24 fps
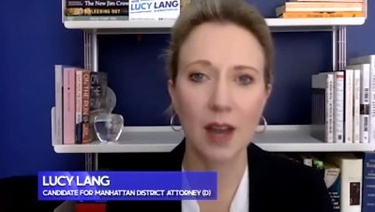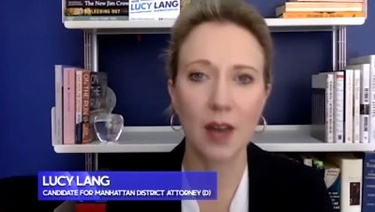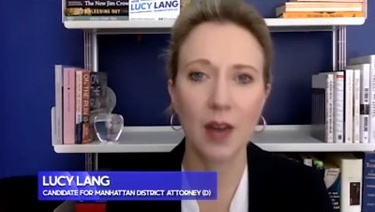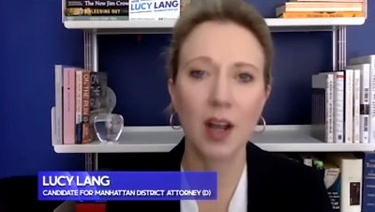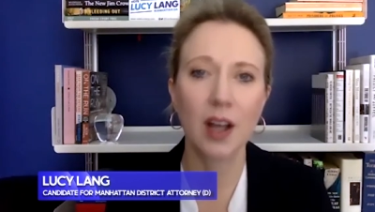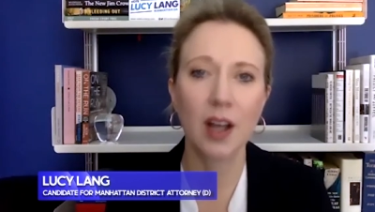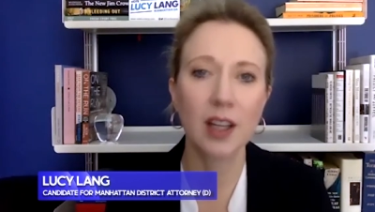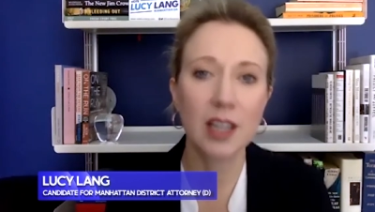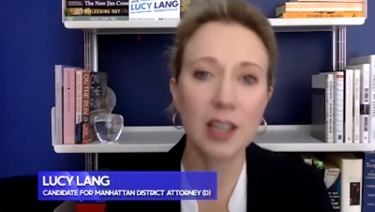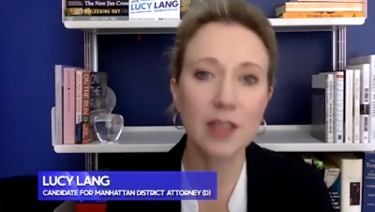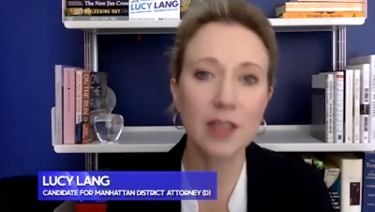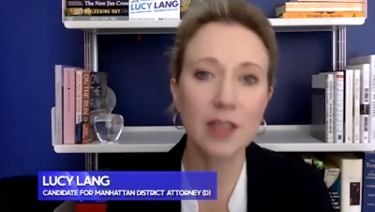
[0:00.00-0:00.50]
And
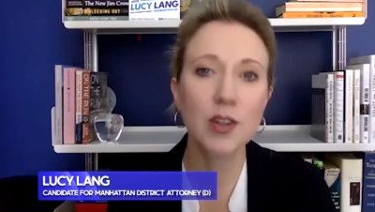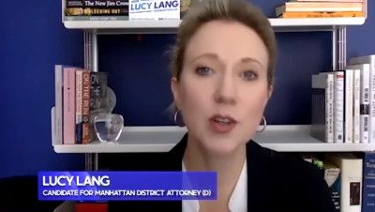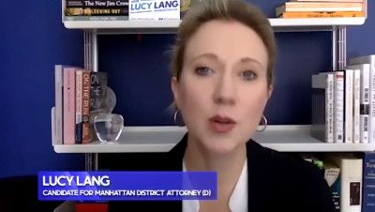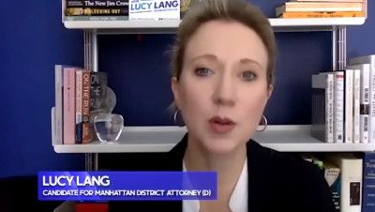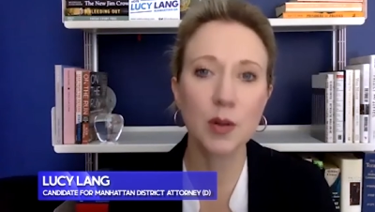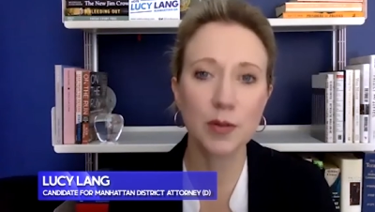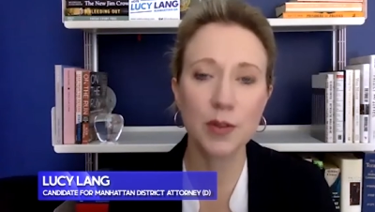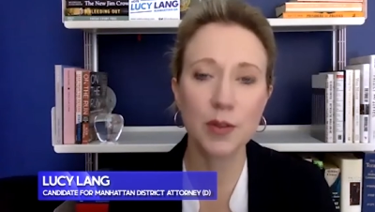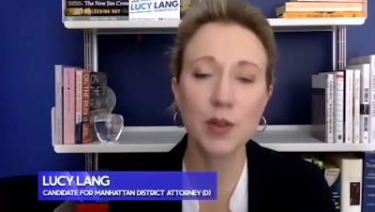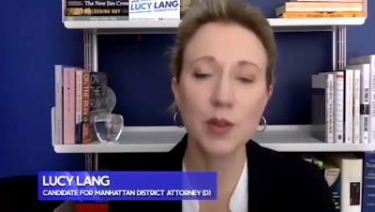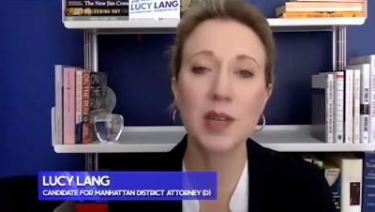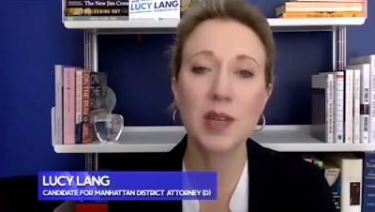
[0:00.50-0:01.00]
I'll give you a
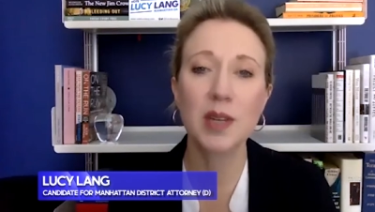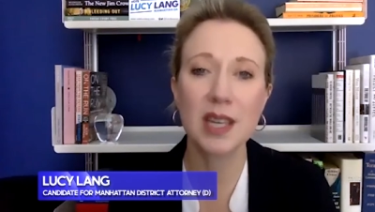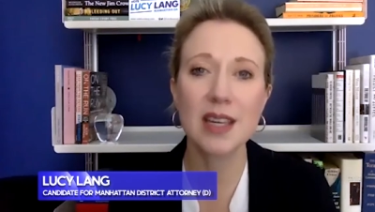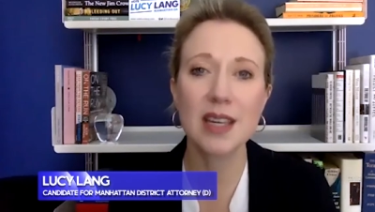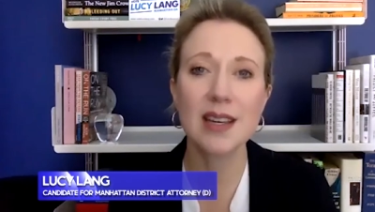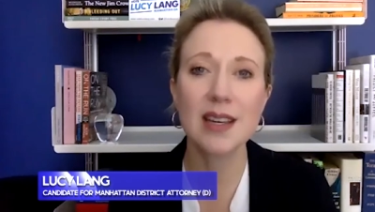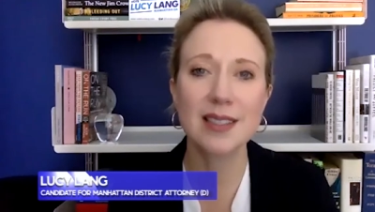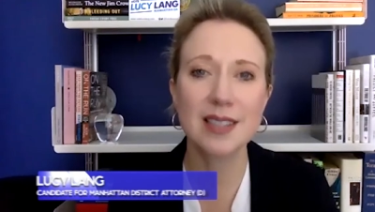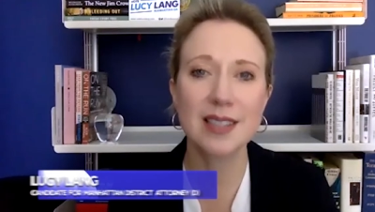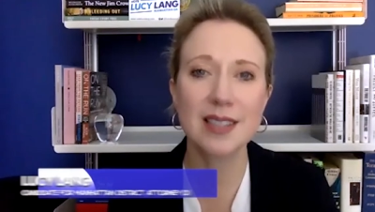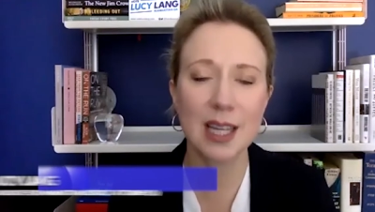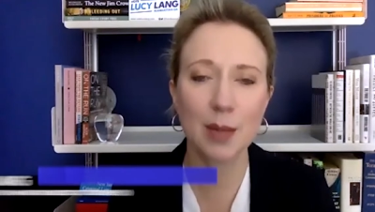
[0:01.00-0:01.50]
few key
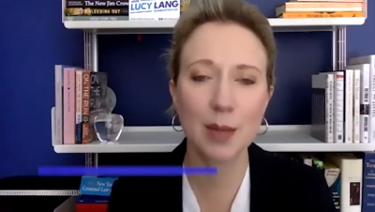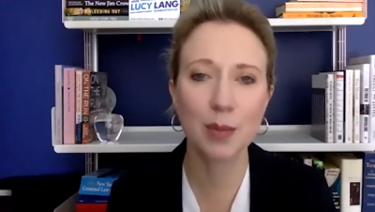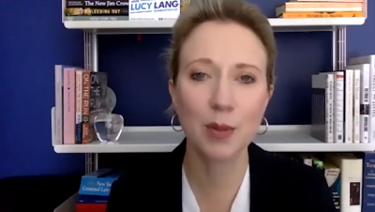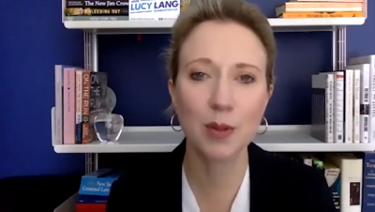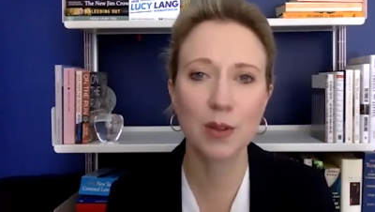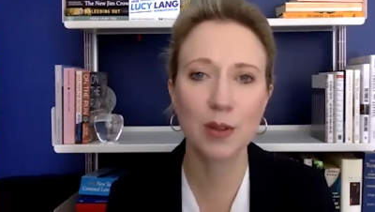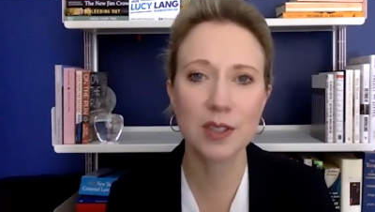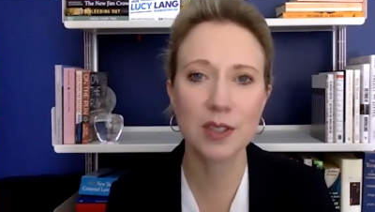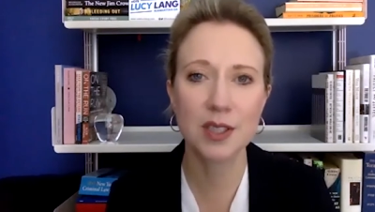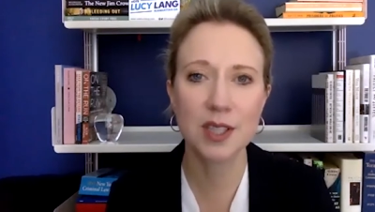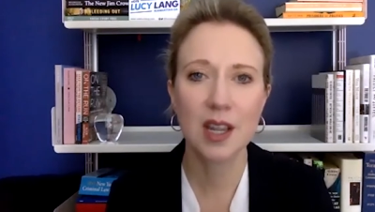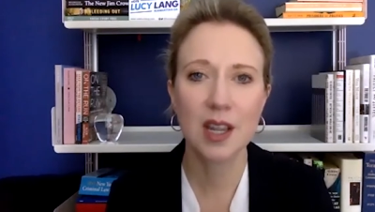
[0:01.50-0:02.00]

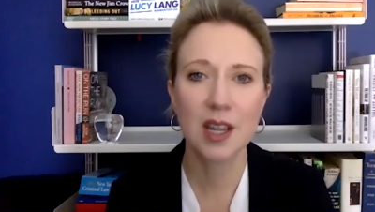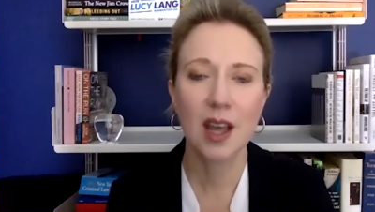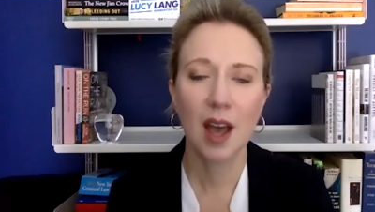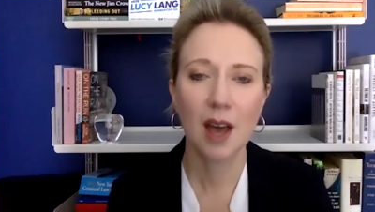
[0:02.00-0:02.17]
examples